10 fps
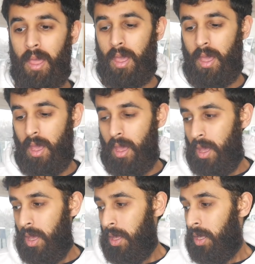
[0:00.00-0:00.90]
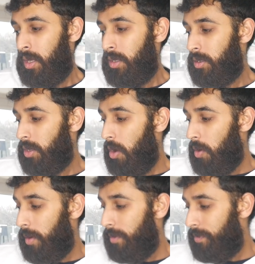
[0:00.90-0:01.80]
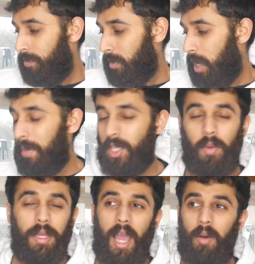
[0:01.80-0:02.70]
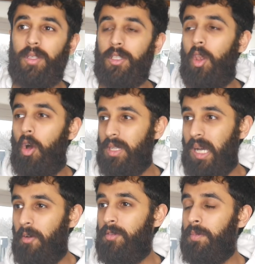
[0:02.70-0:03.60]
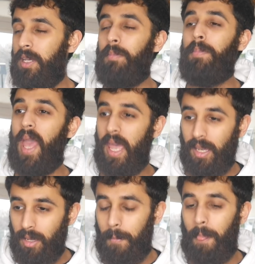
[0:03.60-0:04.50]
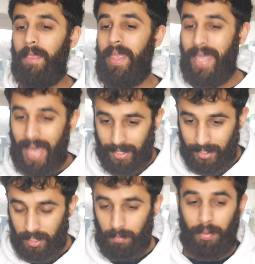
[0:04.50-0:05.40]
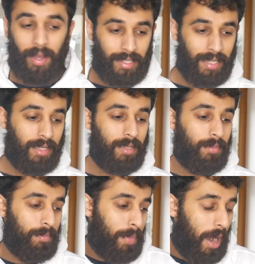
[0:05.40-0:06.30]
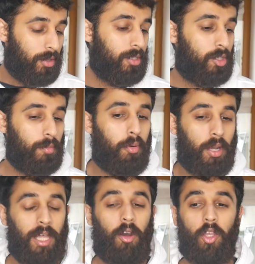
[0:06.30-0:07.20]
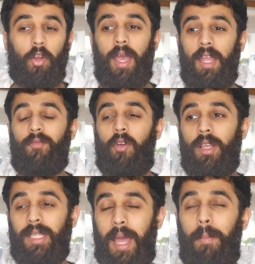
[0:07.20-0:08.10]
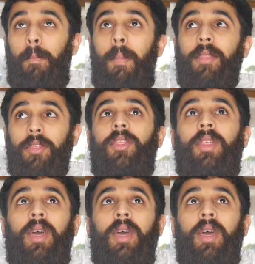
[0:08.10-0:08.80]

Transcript: They so, I mean, 20 hours is a long time of to be in pain, yes, but in comparison to putting that on your head for an entire month,